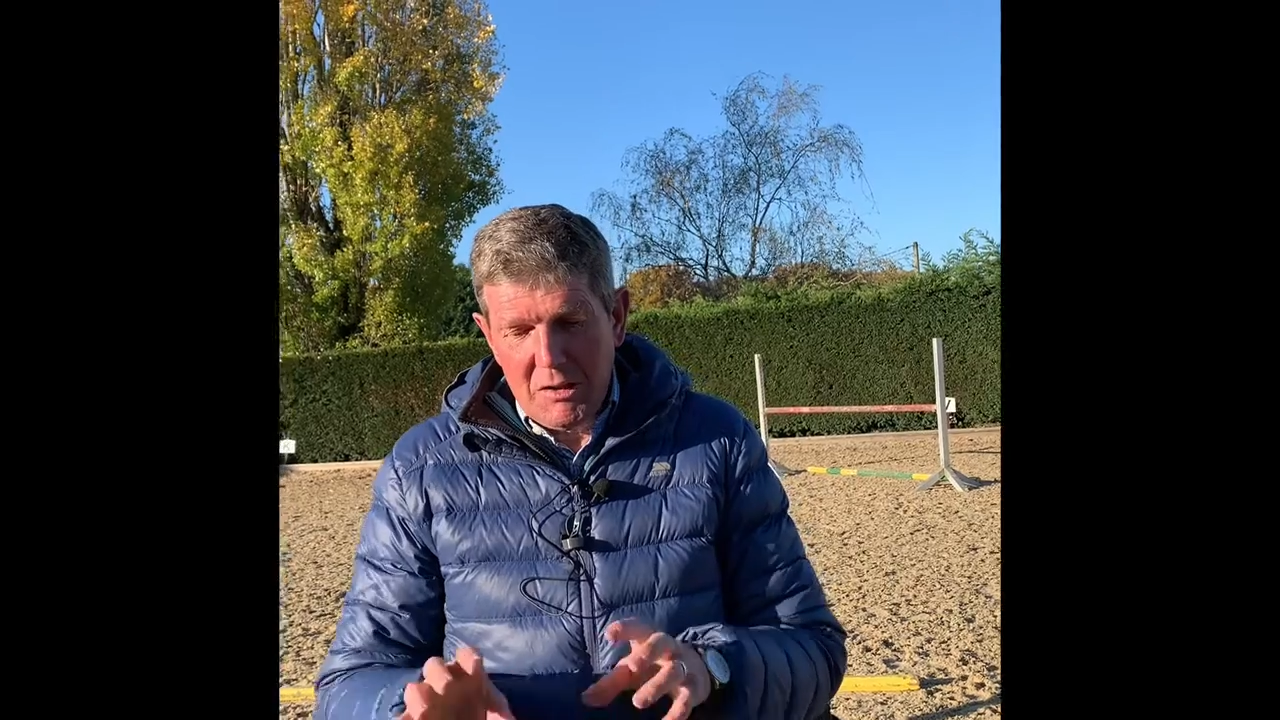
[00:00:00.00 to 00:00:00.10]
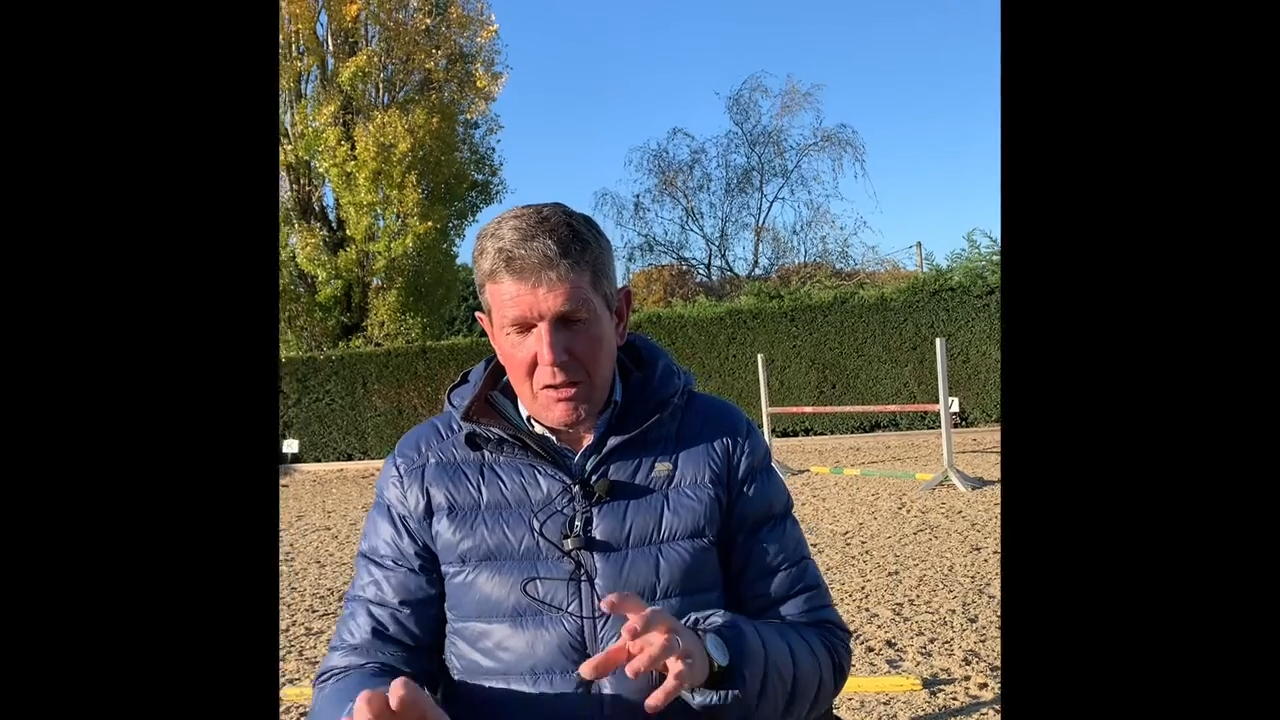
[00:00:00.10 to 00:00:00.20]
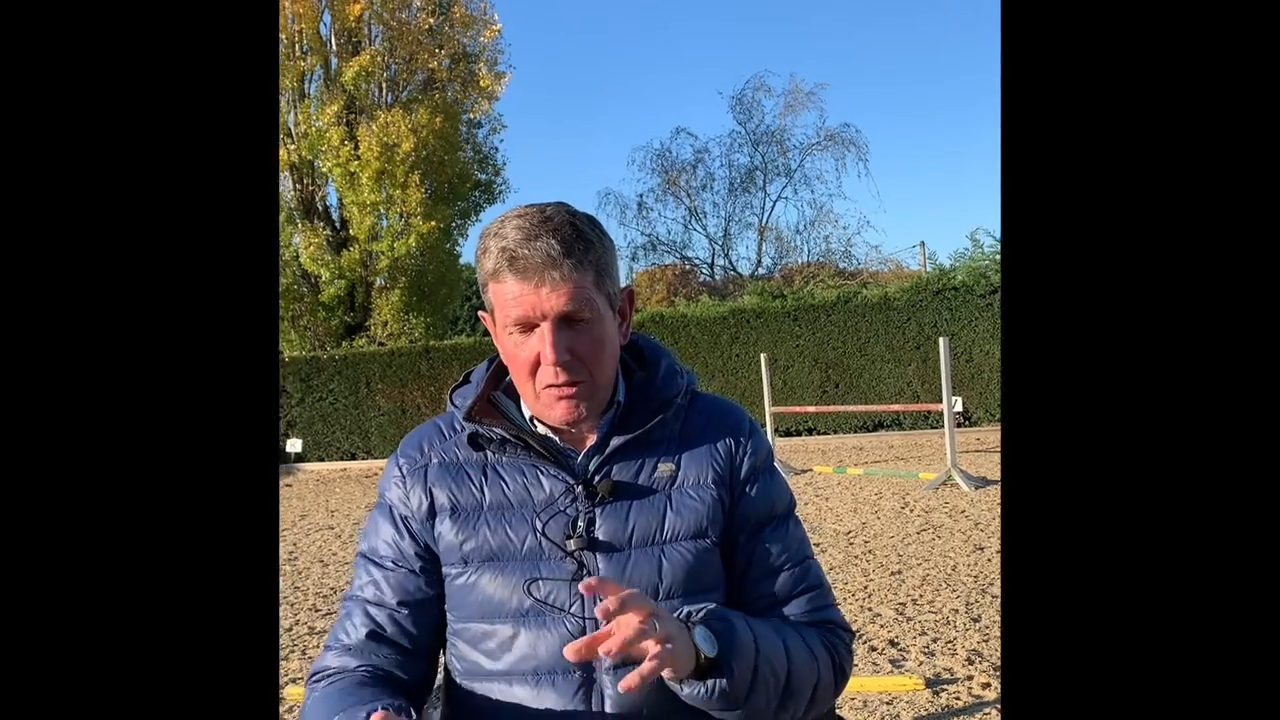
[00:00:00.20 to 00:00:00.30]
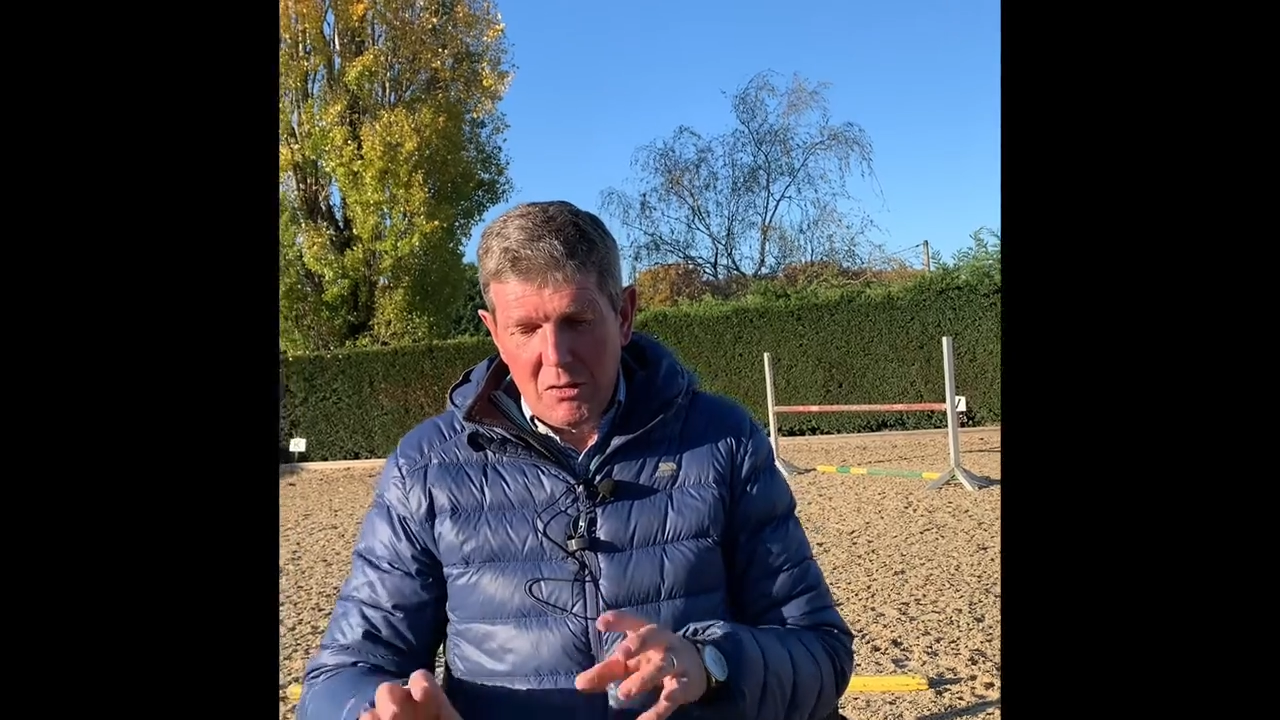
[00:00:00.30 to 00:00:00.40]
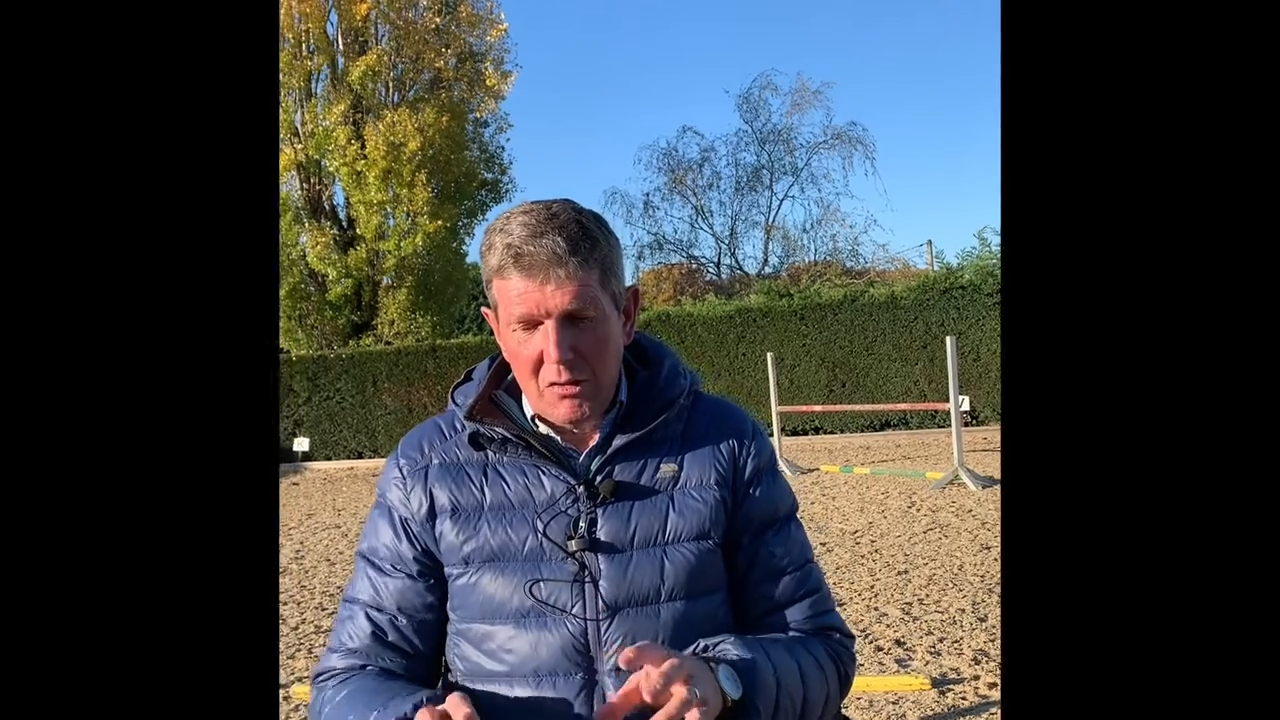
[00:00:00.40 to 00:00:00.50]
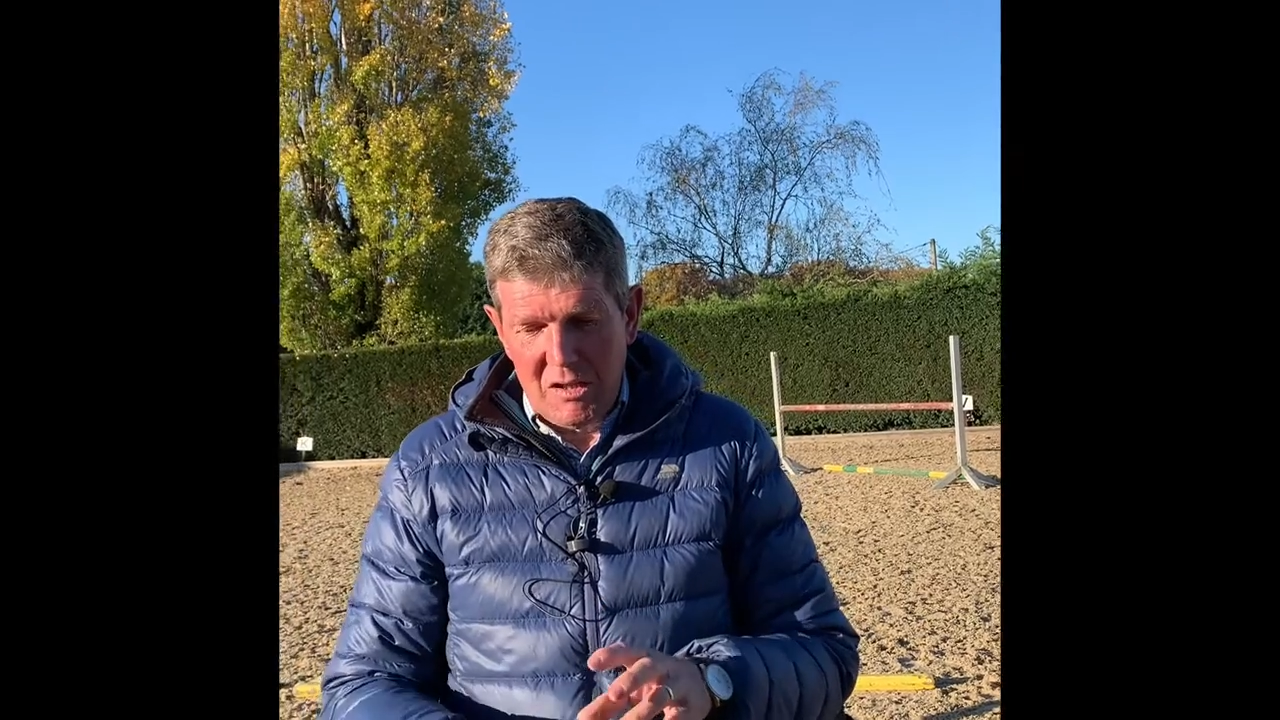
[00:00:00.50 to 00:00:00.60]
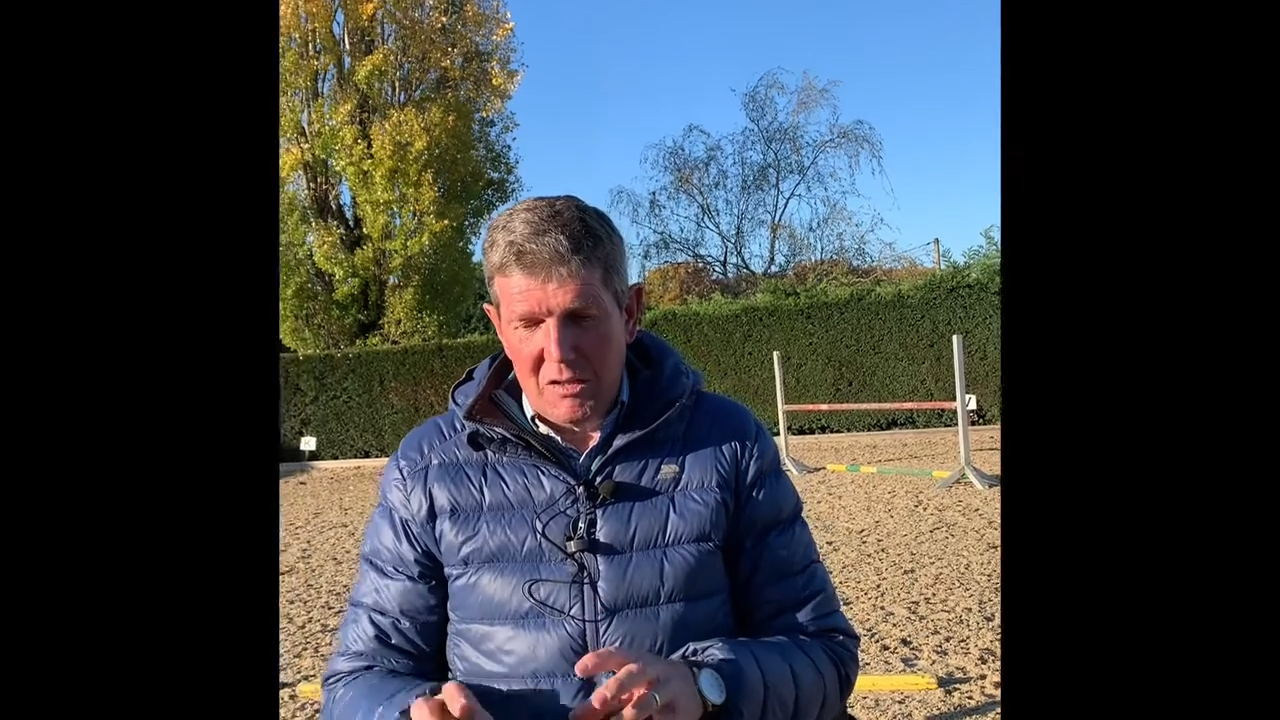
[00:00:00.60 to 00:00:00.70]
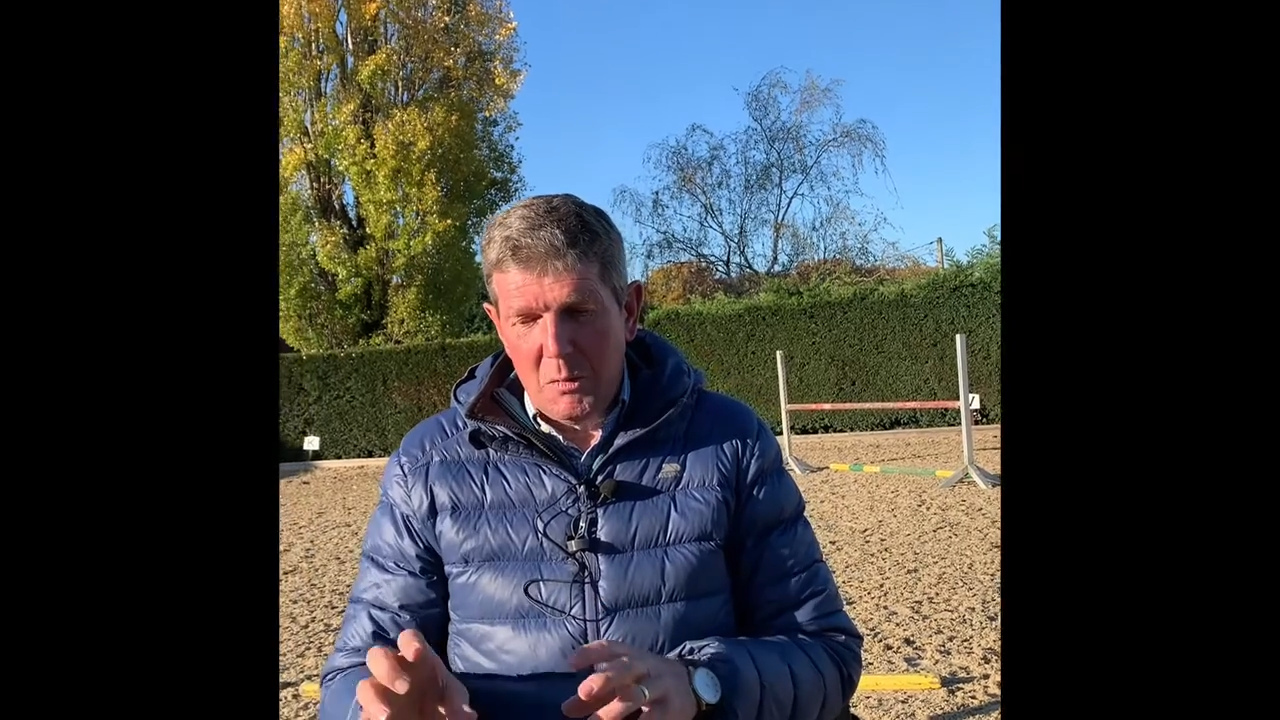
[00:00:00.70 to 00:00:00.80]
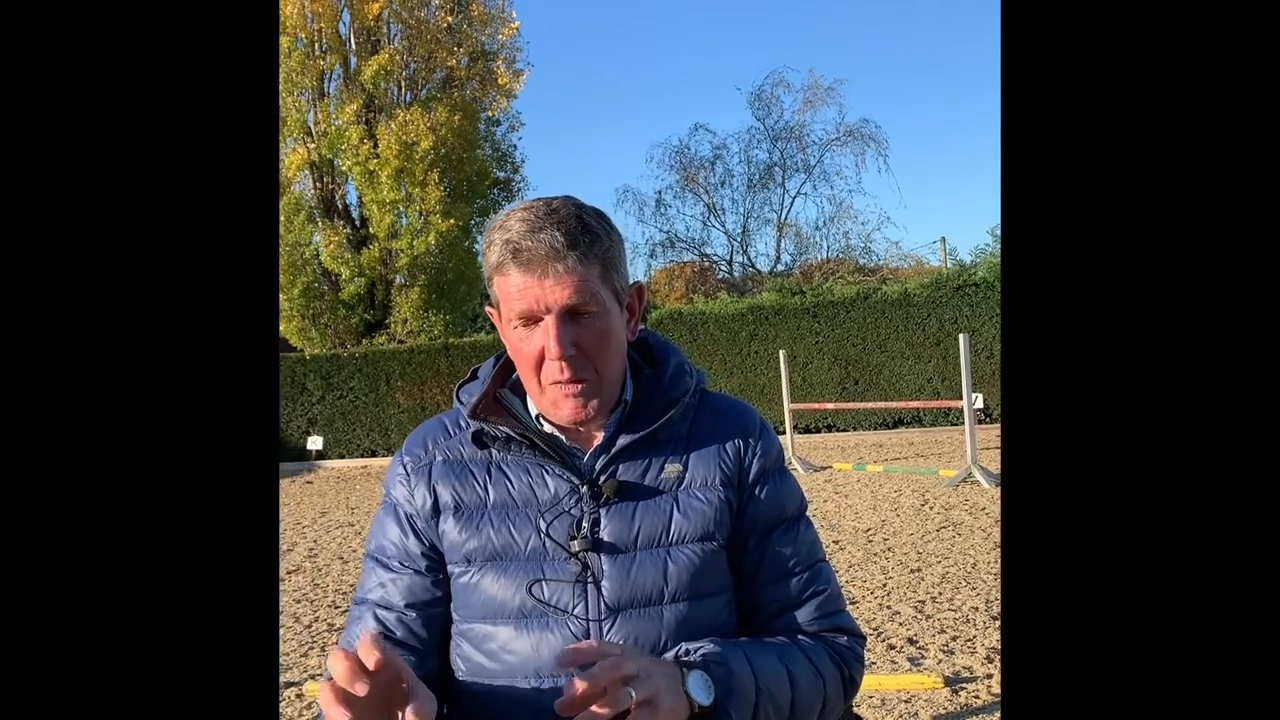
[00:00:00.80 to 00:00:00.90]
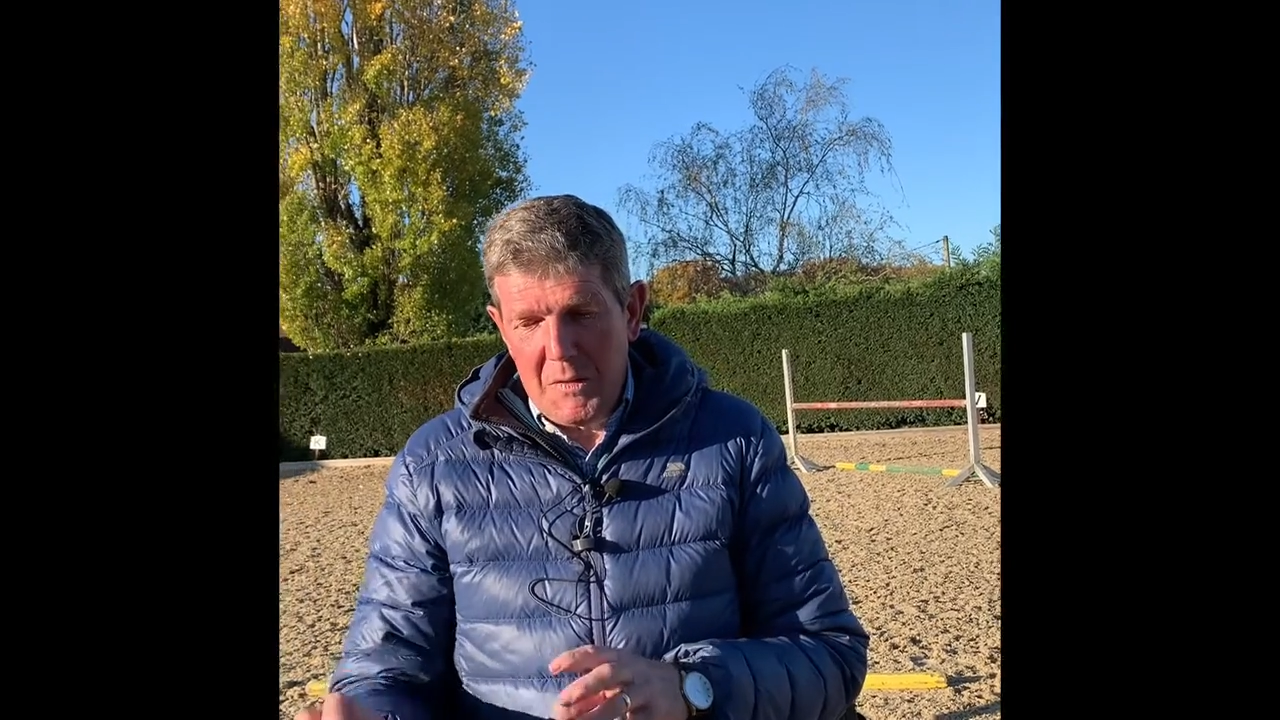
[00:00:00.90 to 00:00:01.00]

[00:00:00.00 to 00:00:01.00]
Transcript: those horses with